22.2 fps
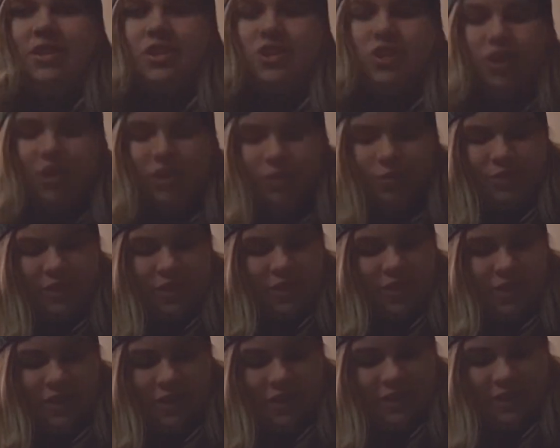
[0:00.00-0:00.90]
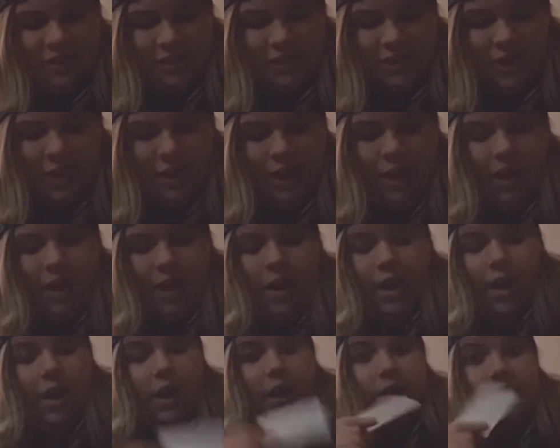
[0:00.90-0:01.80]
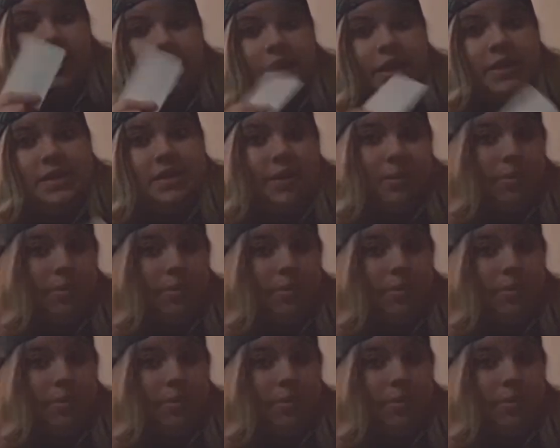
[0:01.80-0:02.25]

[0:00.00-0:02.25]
to start using these because I needed